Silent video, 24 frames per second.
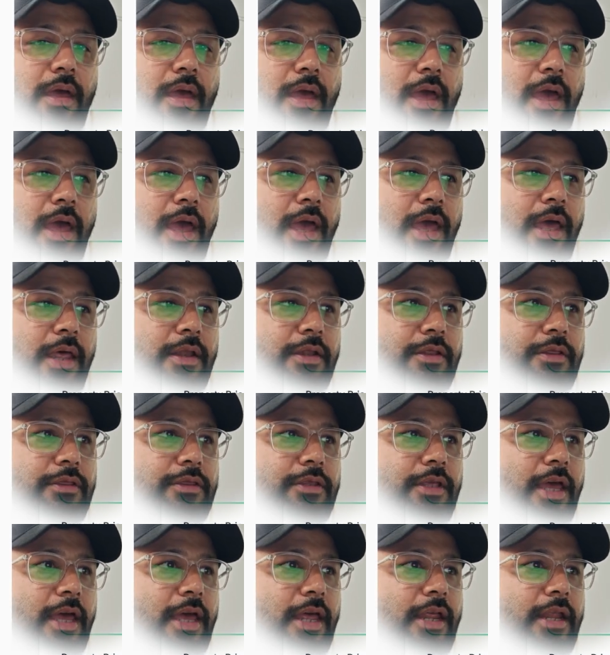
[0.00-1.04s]
and
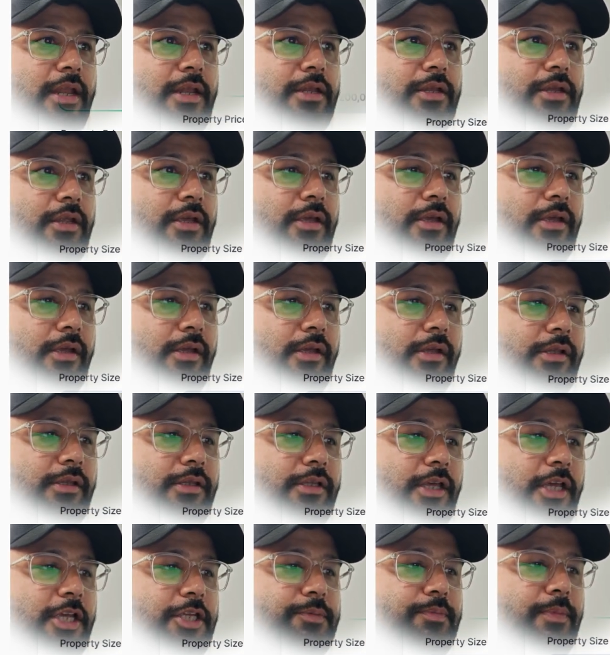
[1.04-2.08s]
then
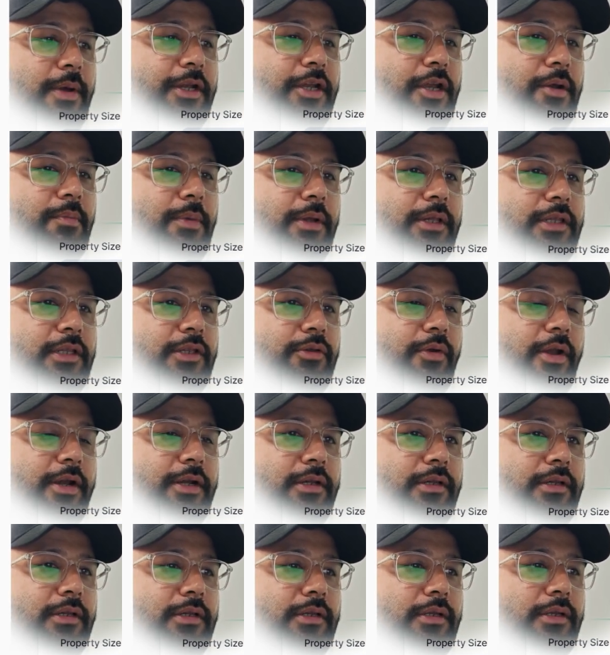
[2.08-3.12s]
the expected monthly
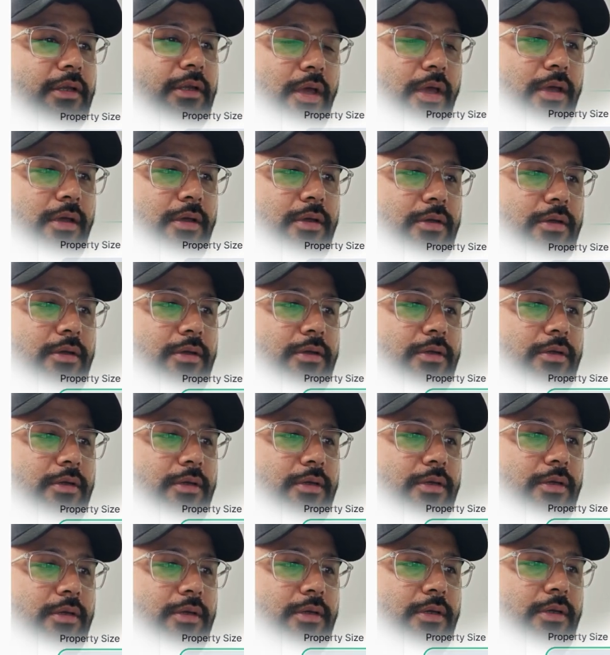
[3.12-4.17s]
rental. Okay,
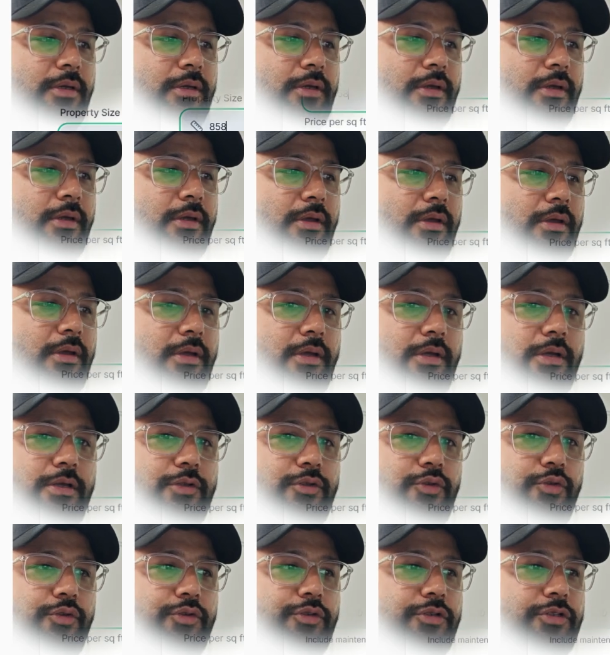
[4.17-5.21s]

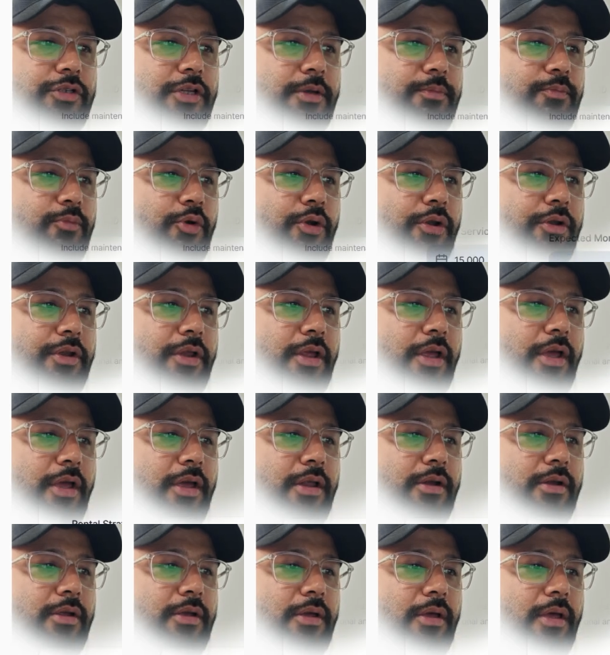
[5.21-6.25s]
so you just input it
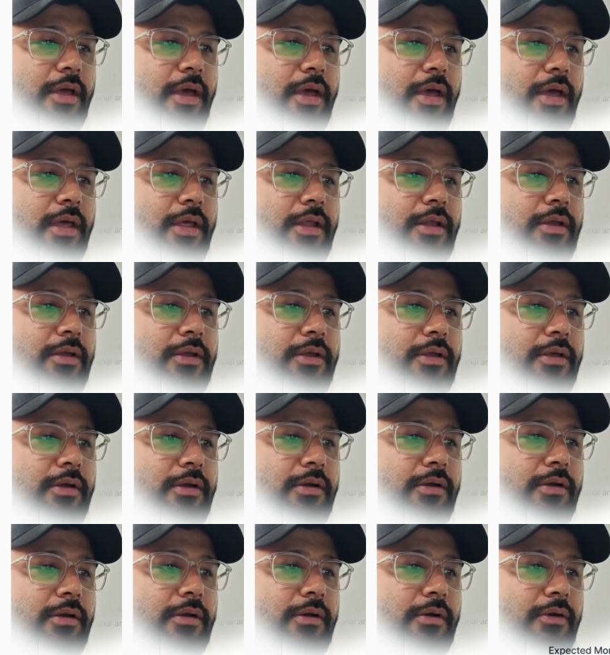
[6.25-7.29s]
here, and
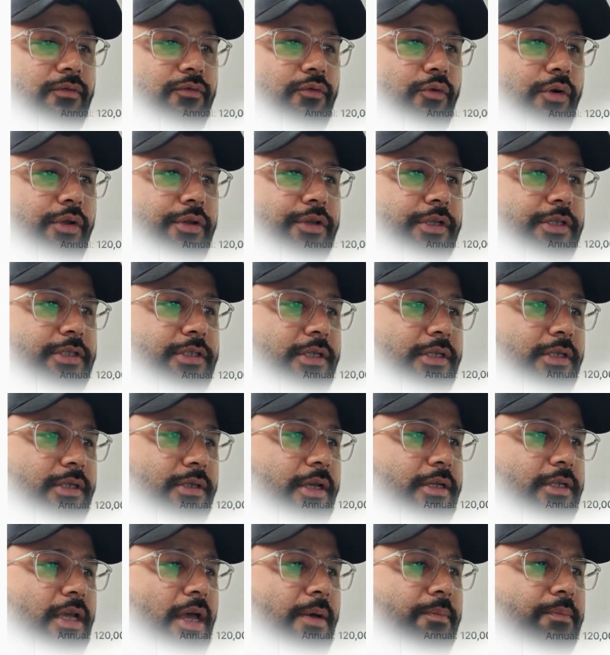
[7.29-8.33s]
for this
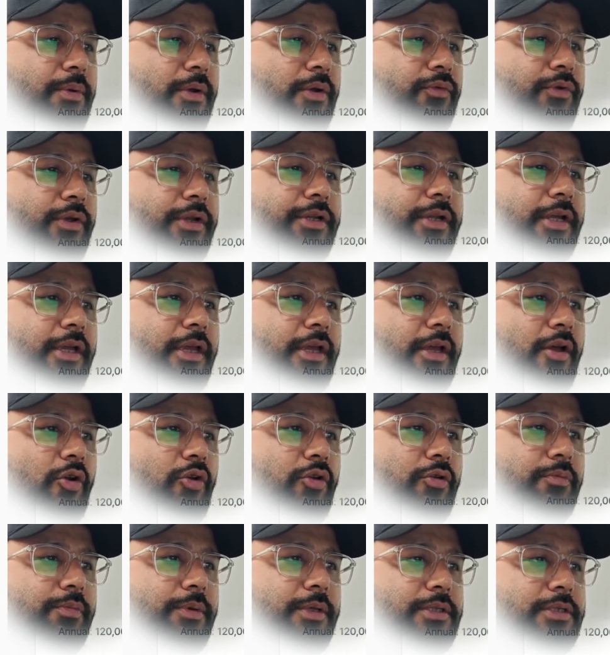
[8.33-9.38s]
example we are taking
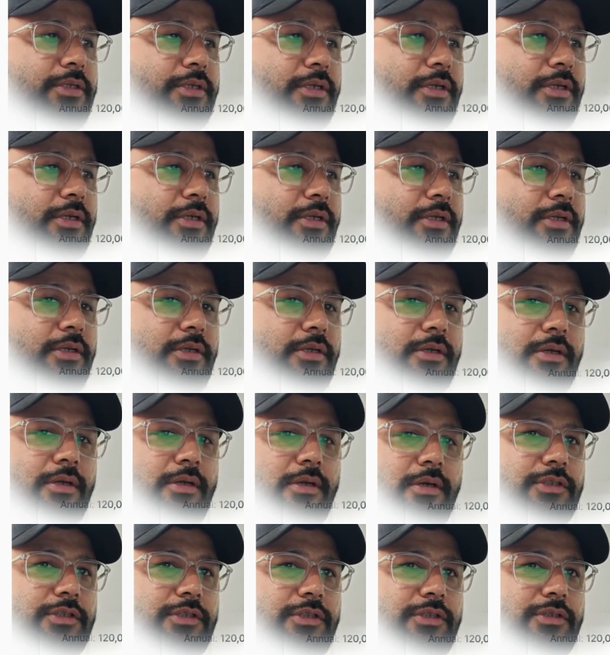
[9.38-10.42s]
occupancy,
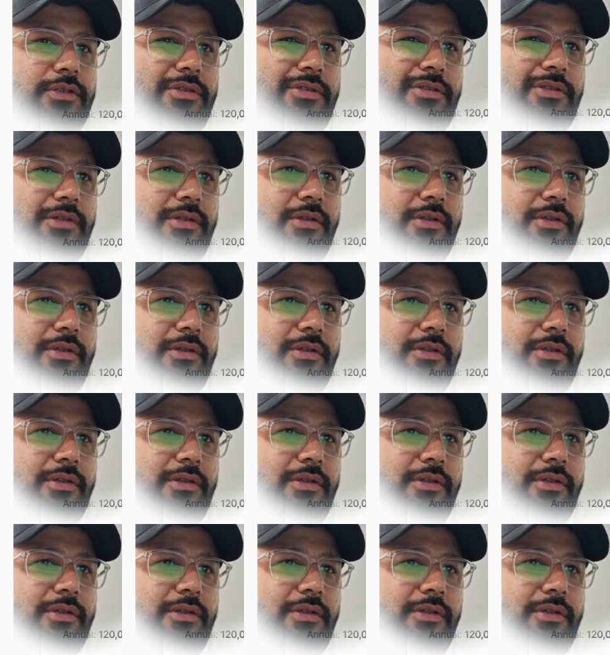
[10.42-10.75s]
just